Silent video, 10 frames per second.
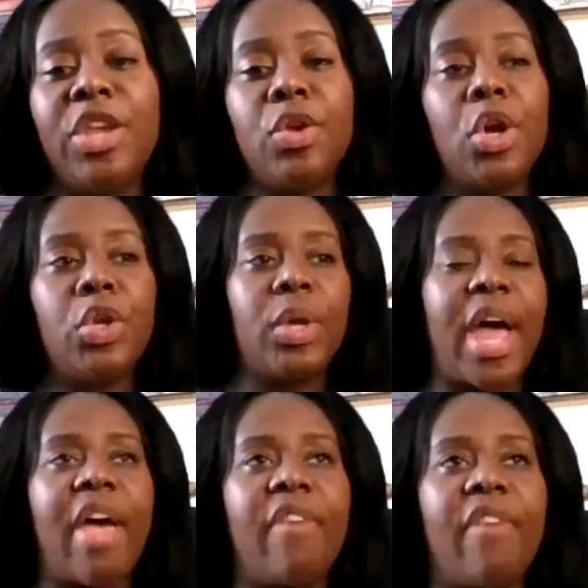And you know,
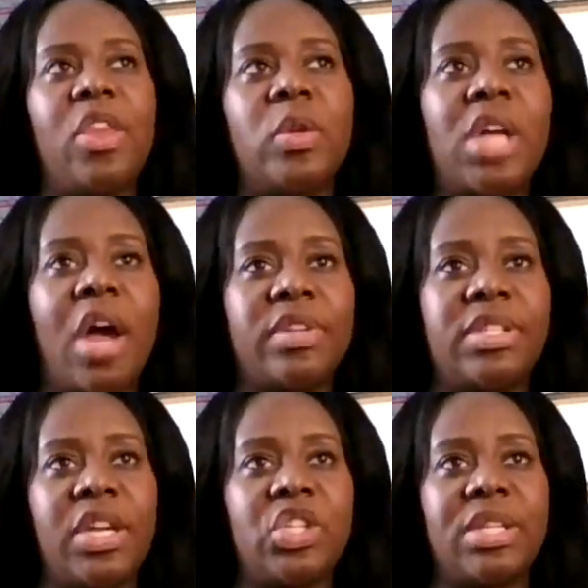you and I have had those
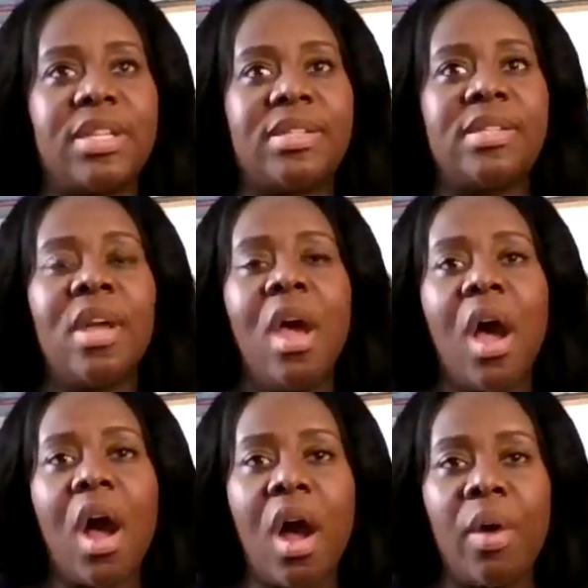conversations,
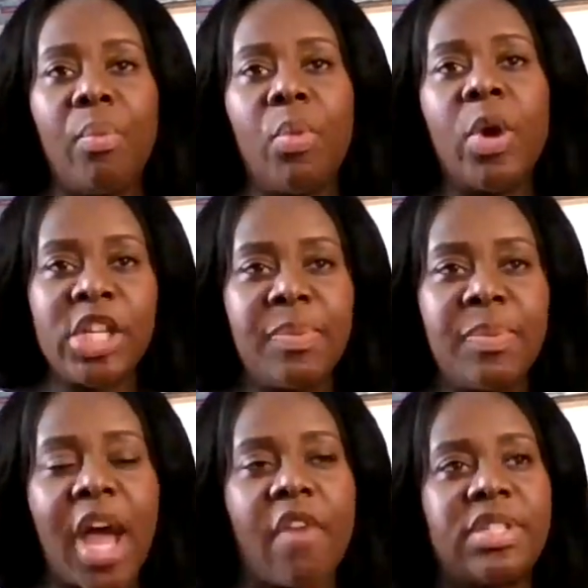more
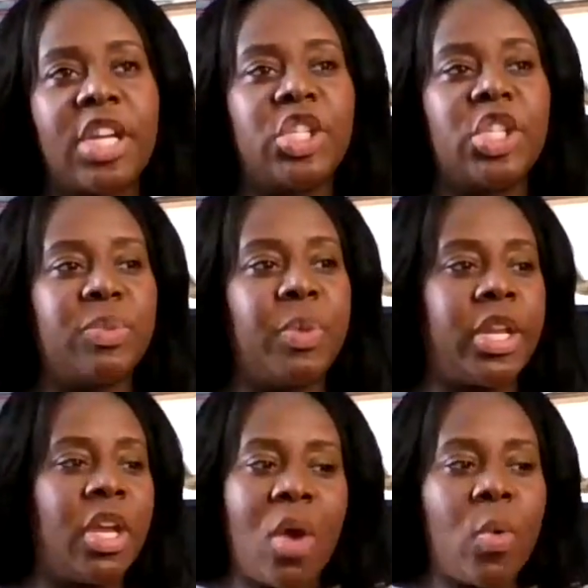intimate conversations,
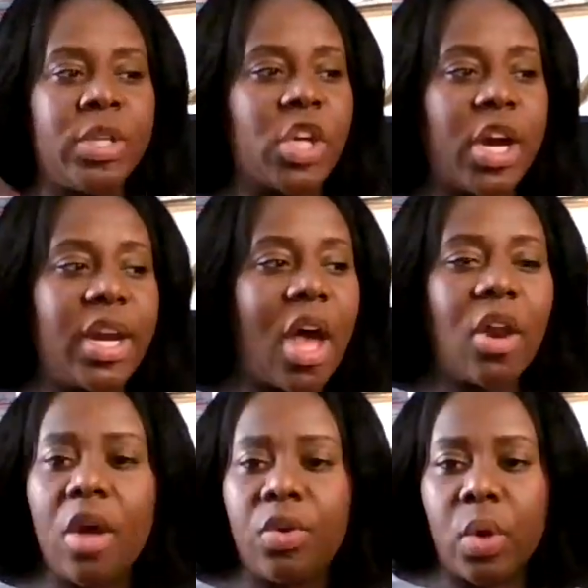but we started
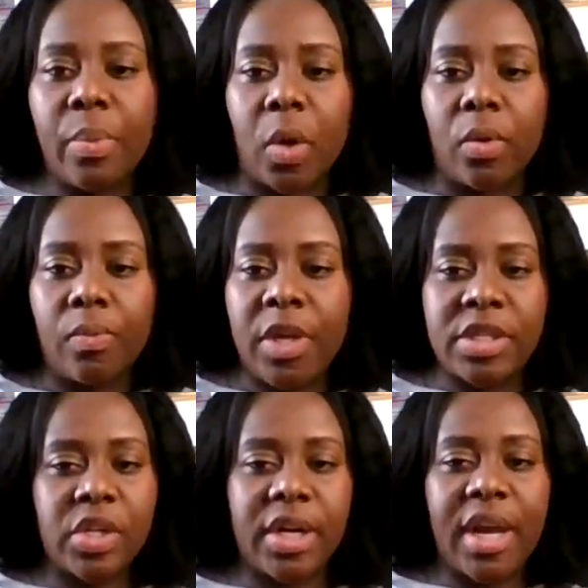out all normal.
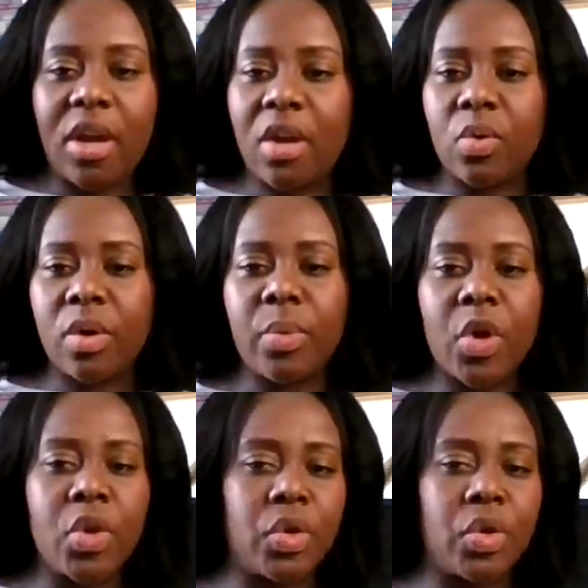It started out all normal.